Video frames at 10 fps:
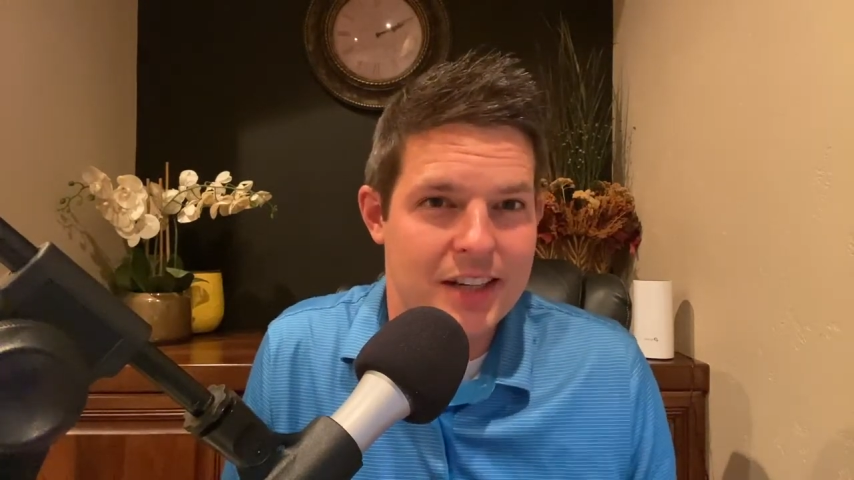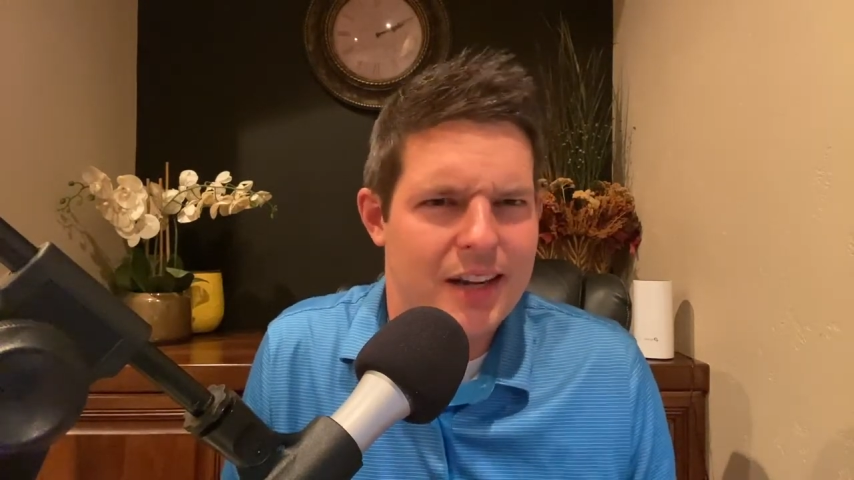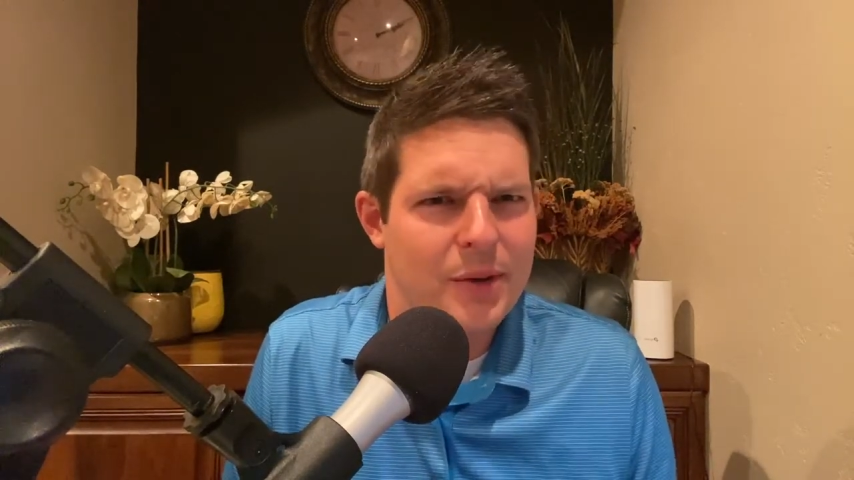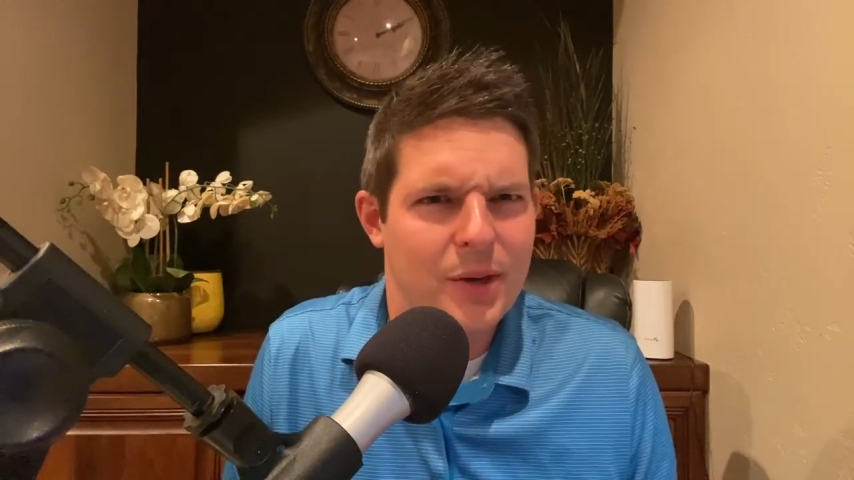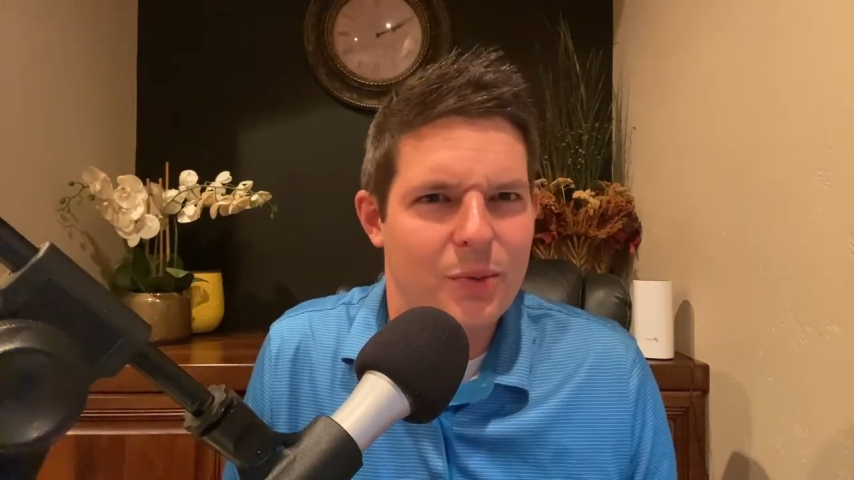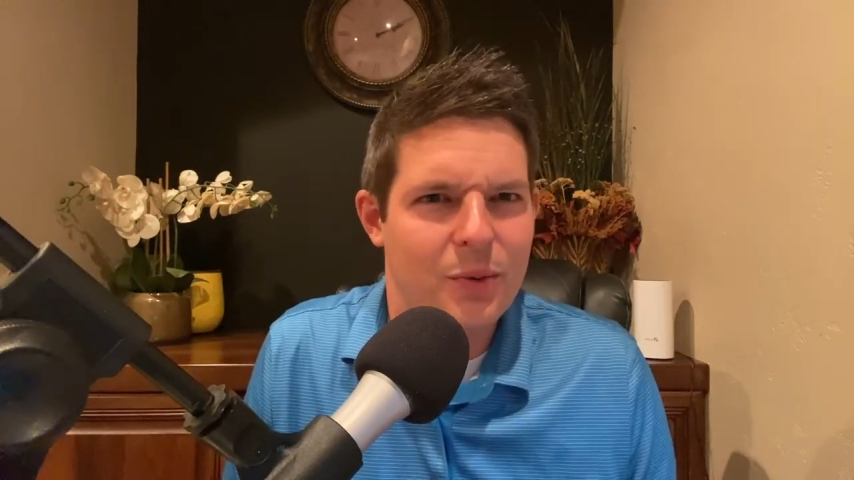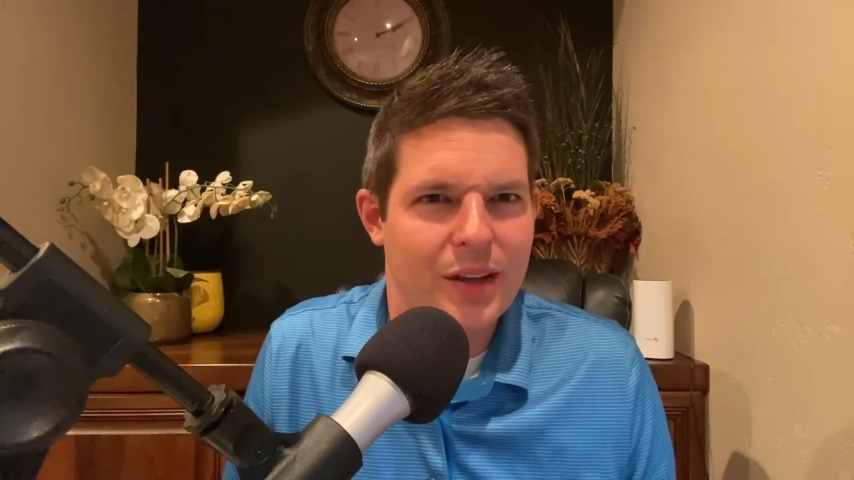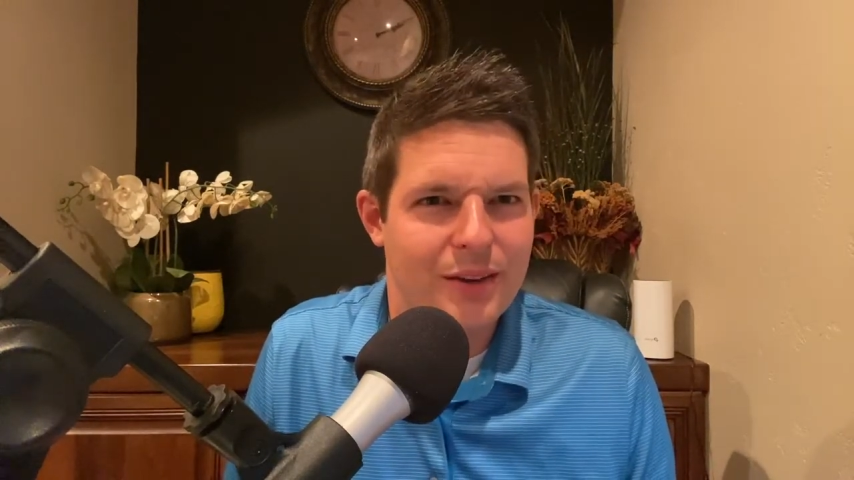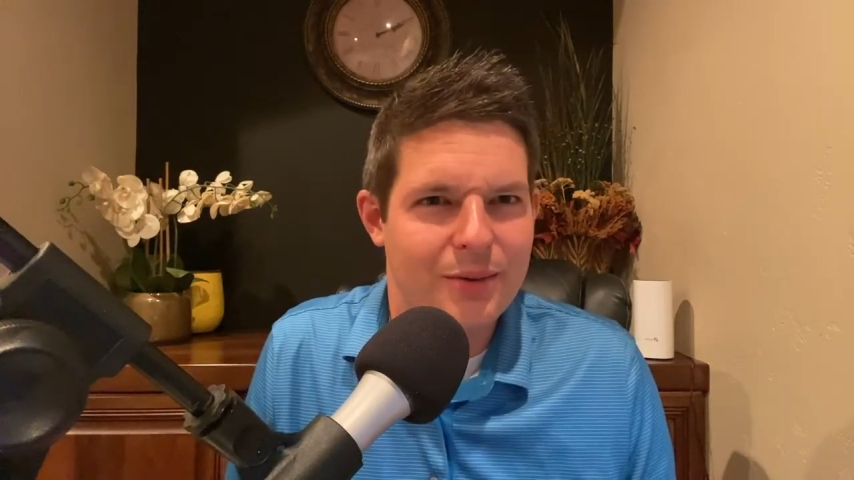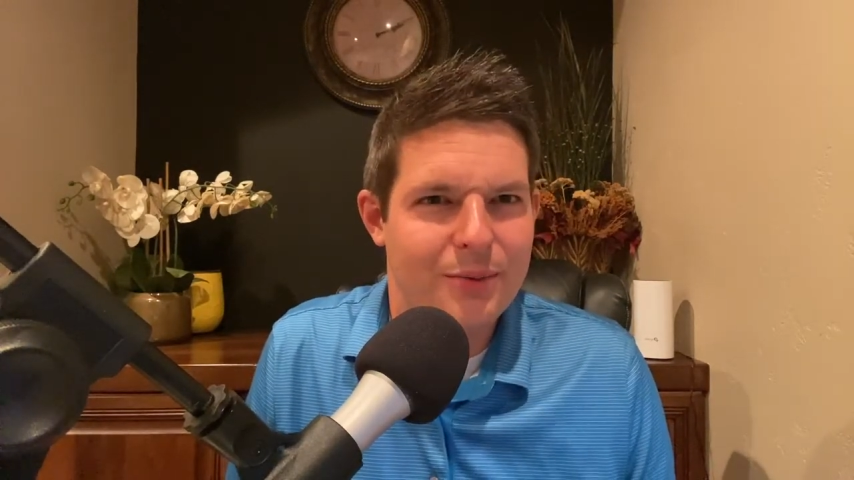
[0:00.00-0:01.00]
I'm like, wait,
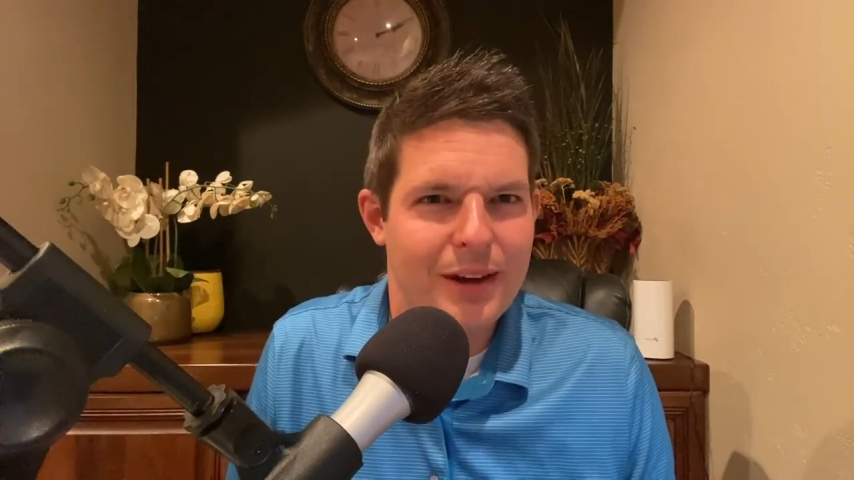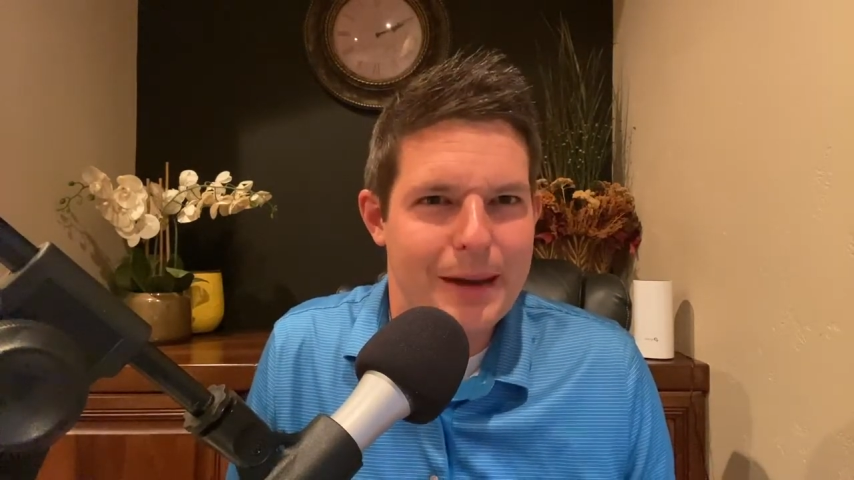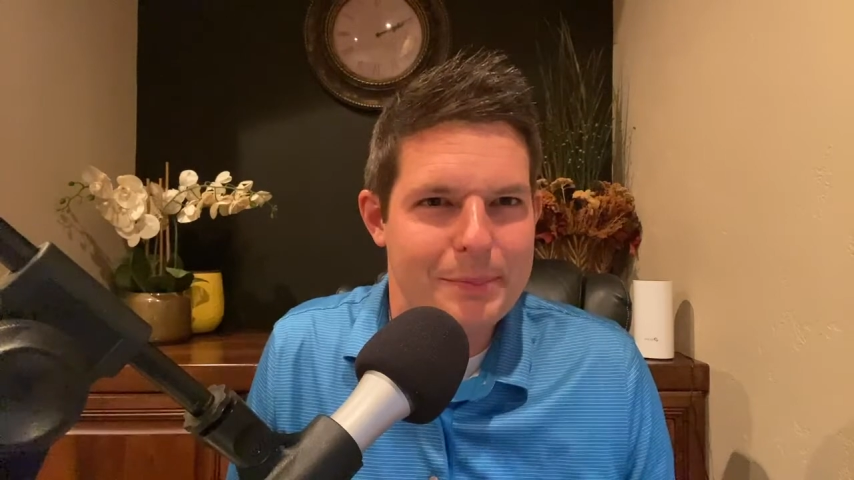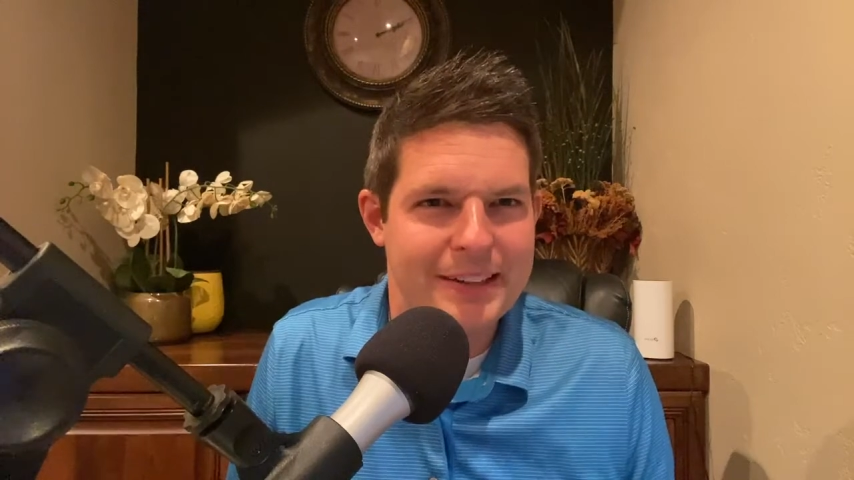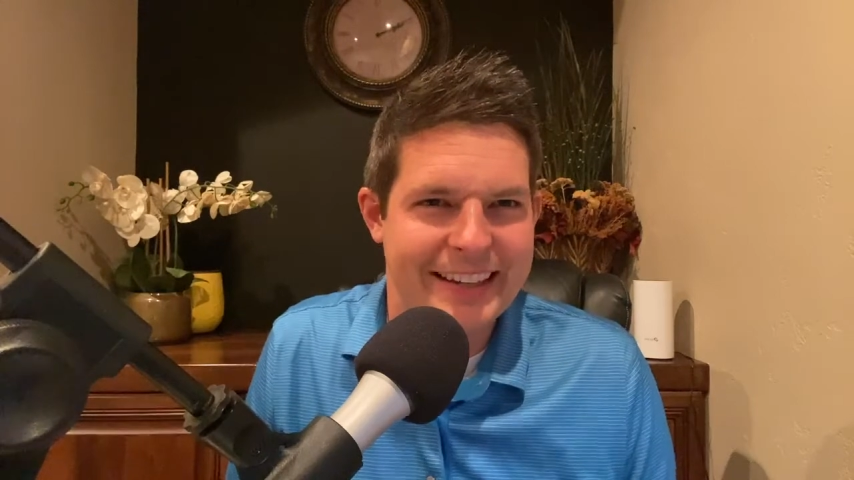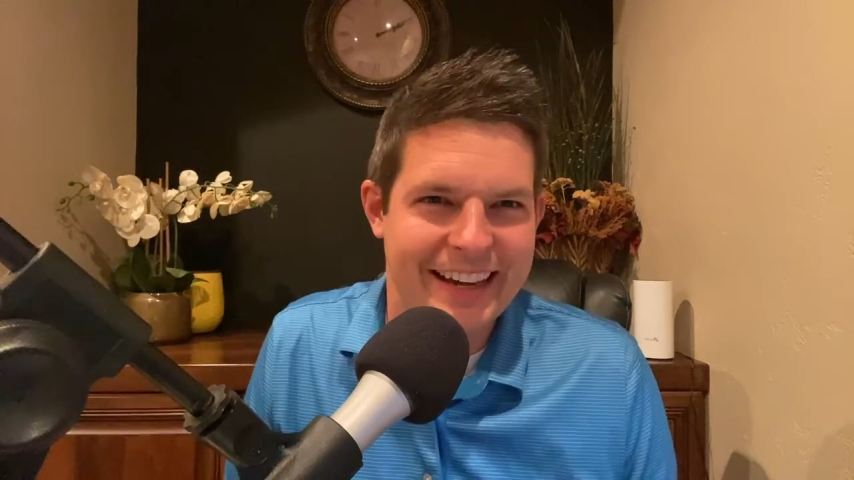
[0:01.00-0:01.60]
what happened?